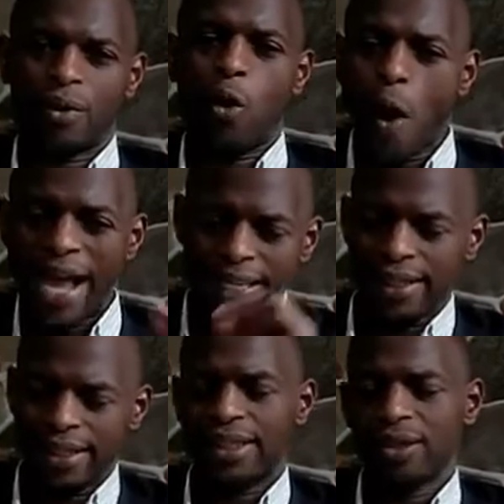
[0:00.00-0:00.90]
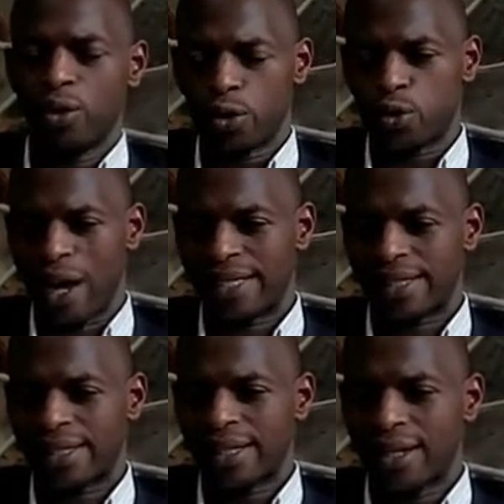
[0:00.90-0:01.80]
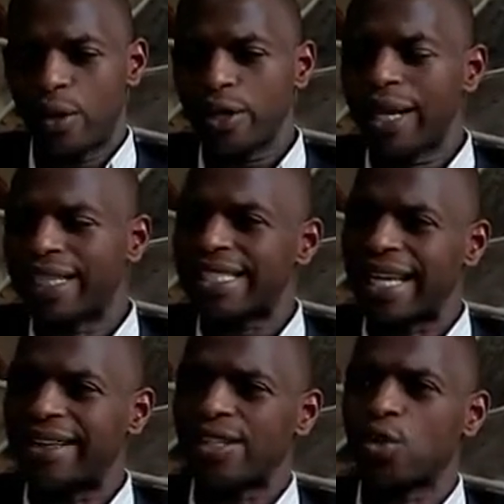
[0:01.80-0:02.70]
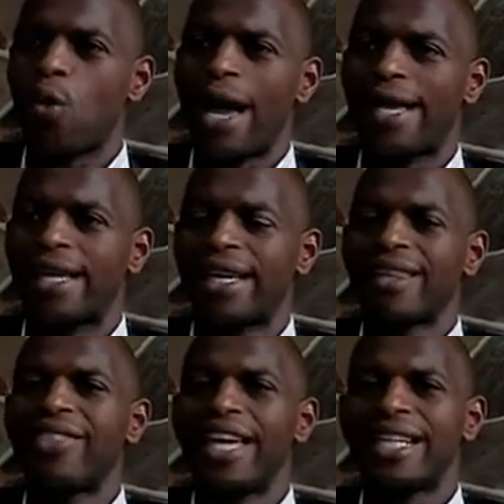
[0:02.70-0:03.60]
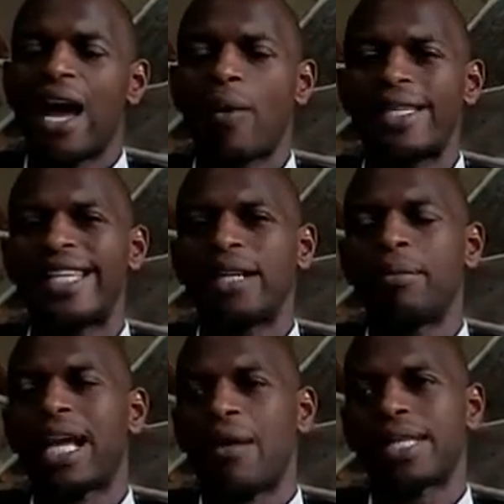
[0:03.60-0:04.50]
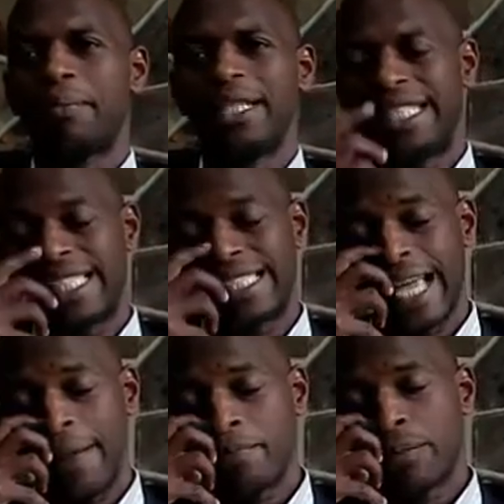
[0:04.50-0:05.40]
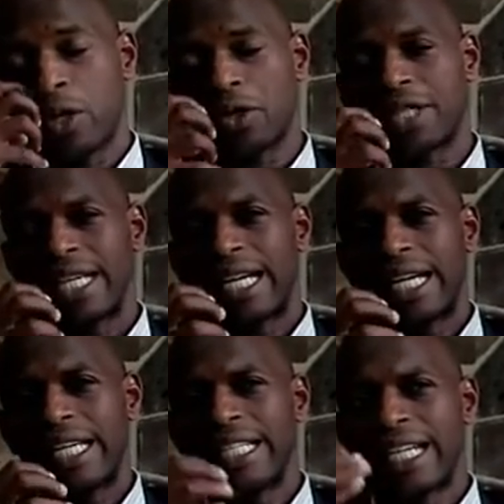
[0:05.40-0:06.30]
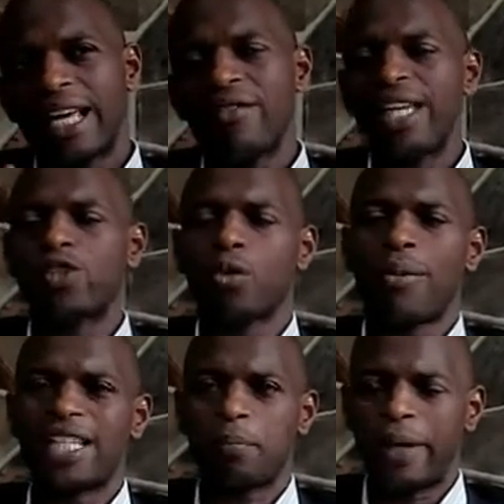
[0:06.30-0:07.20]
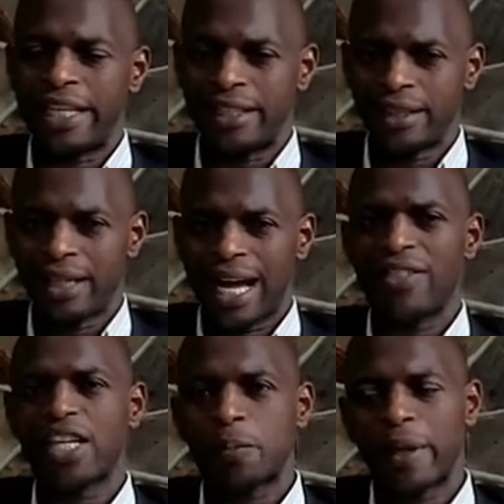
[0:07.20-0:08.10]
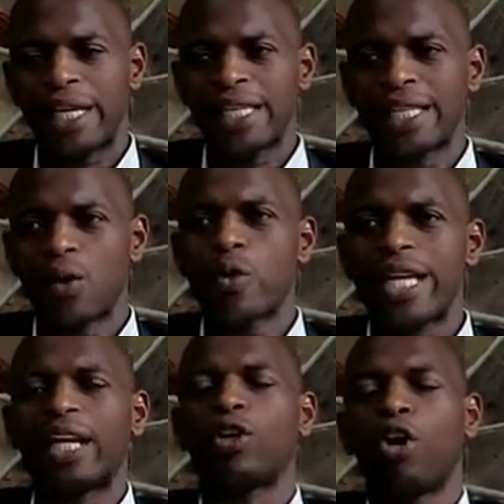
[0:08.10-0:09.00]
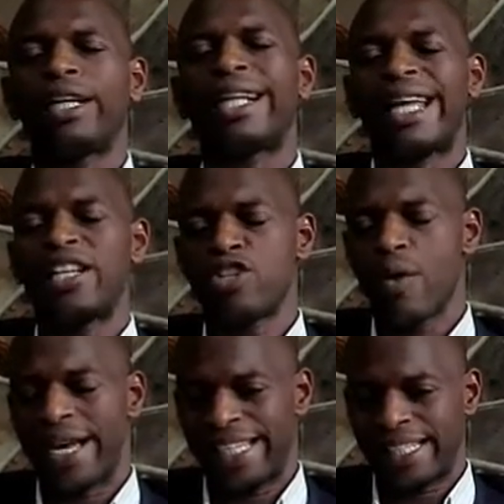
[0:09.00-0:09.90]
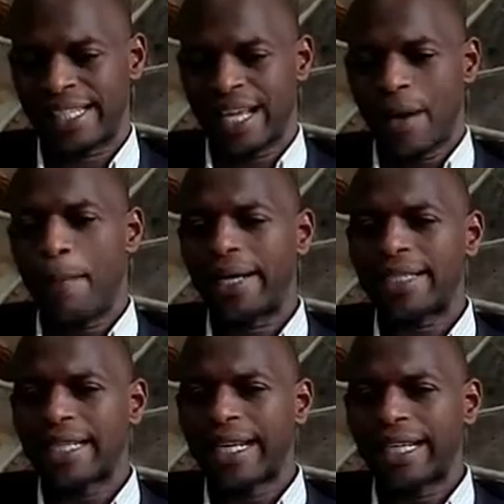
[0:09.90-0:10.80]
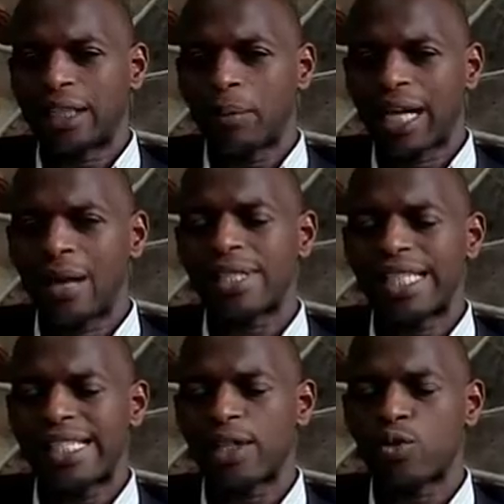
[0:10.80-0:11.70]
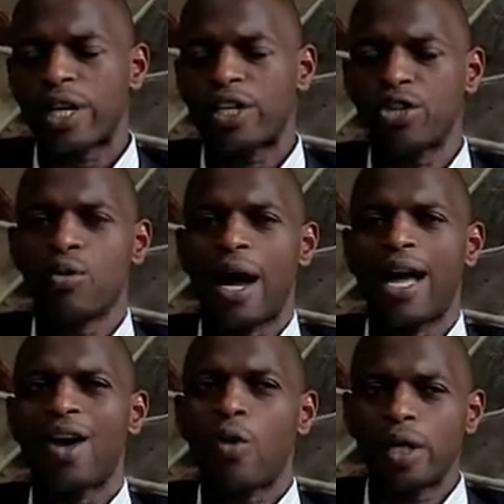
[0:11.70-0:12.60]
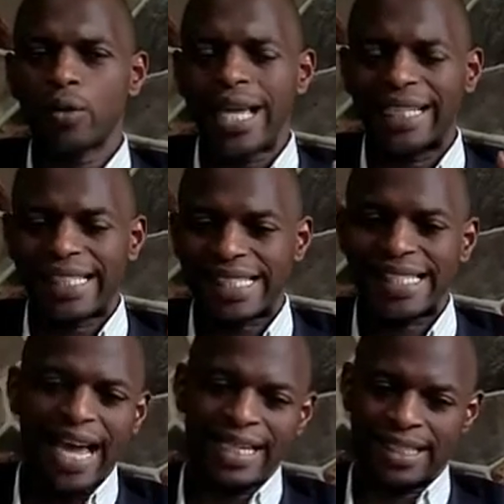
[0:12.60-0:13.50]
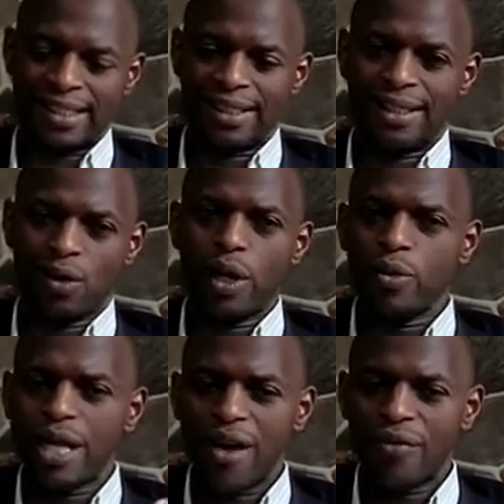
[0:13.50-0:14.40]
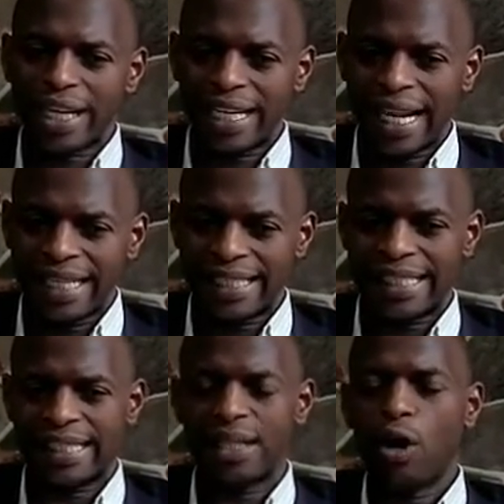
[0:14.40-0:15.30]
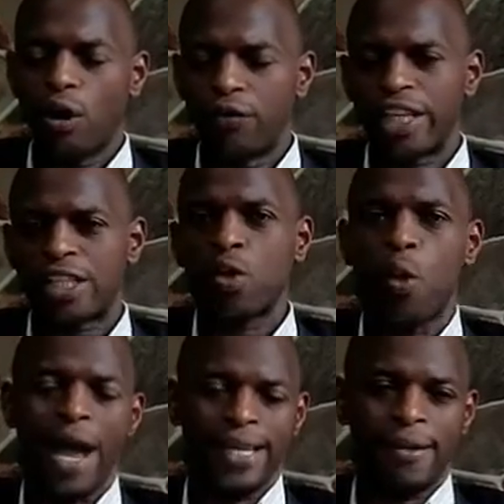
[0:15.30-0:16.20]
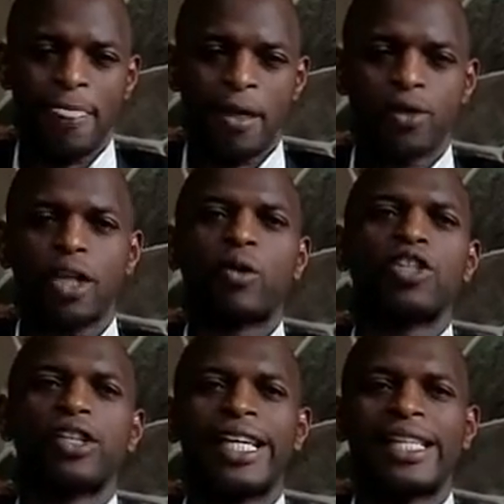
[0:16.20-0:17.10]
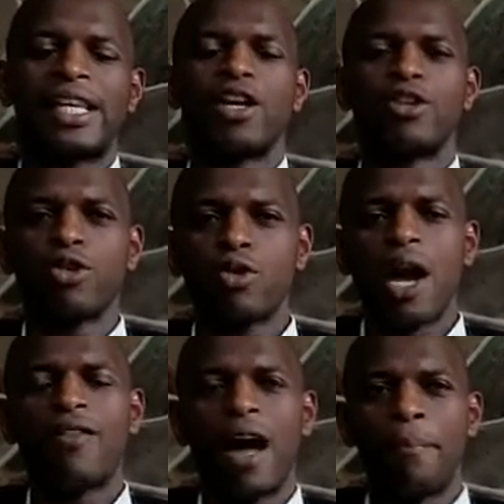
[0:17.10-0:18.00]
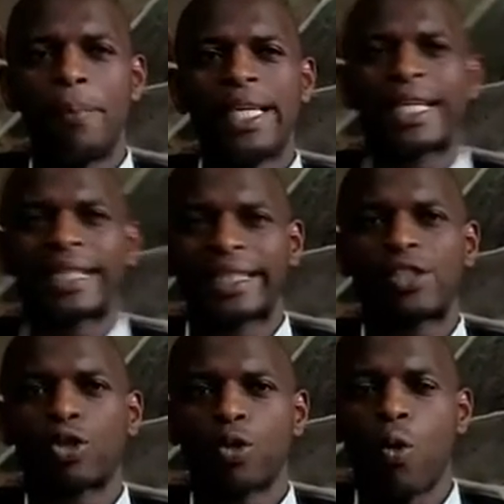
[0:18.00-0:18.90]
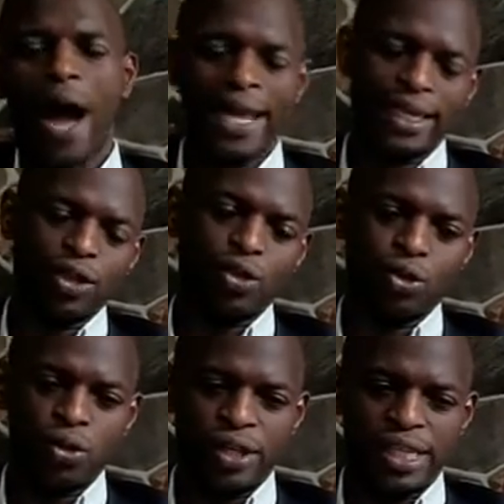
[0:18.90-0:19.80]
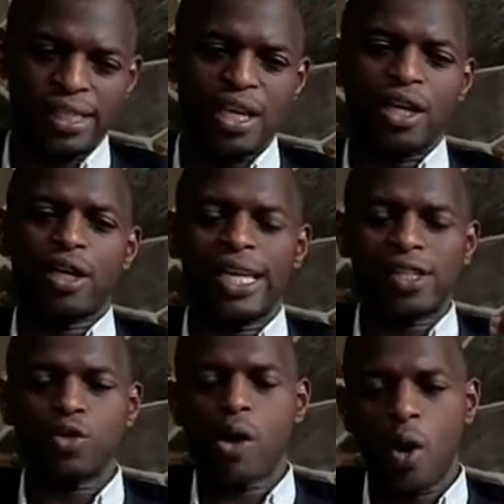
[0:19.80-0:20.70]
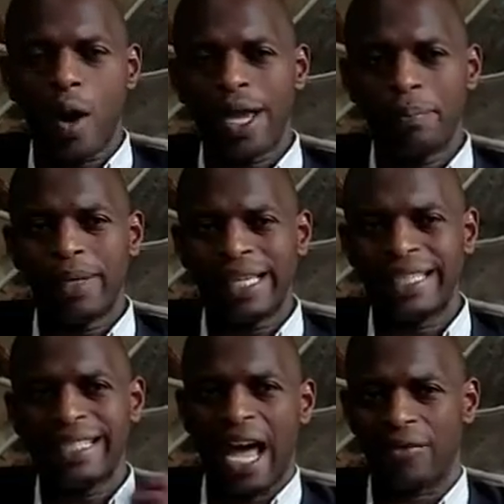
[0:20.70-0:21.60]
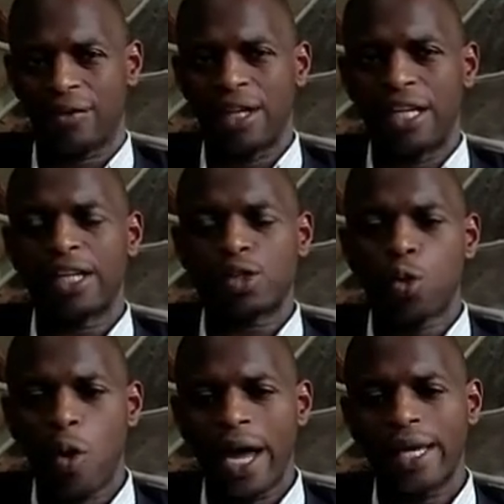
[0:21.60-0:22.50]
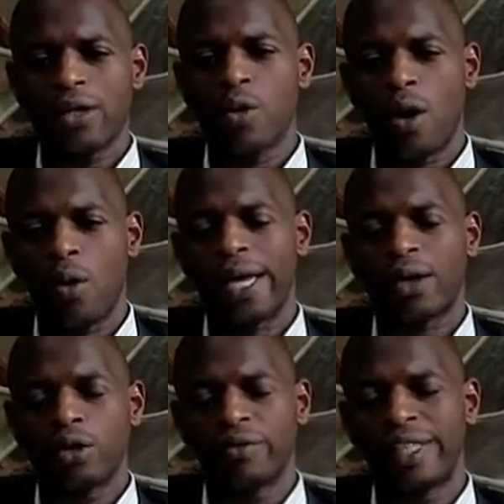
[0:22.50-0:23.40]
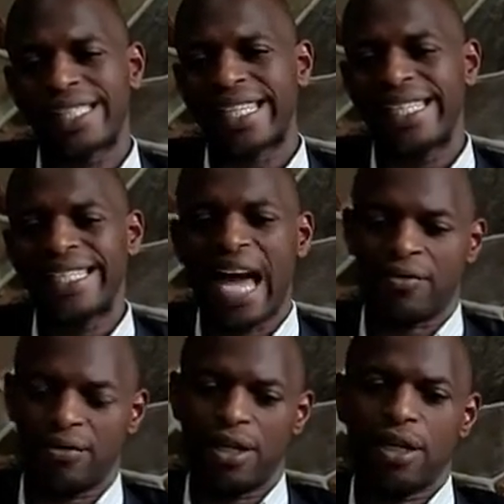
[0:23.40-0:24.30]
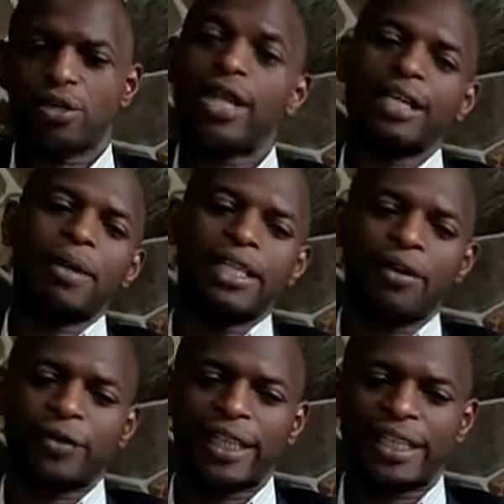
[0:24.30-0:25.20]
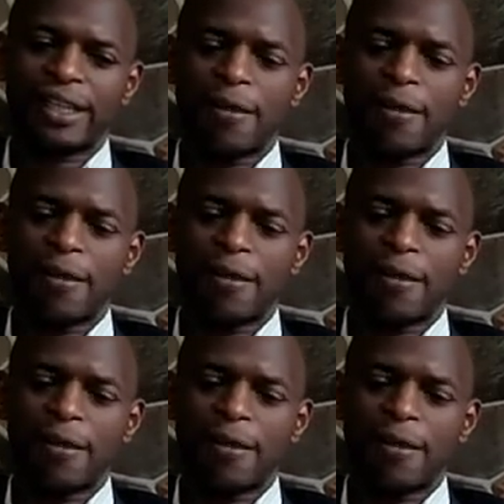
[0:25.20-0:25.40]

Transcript: why those ones? When you understand this why, then our journey becomes a bit easier. Because in life there is so much pain. And this pain, we can only endure it. But it becomes easy to endure when we understand, when we have the clarity of this why. So the question is, do you have a big reason why you do things? Is your why big enough? Is why your why convincing enough? So that, my dear friend,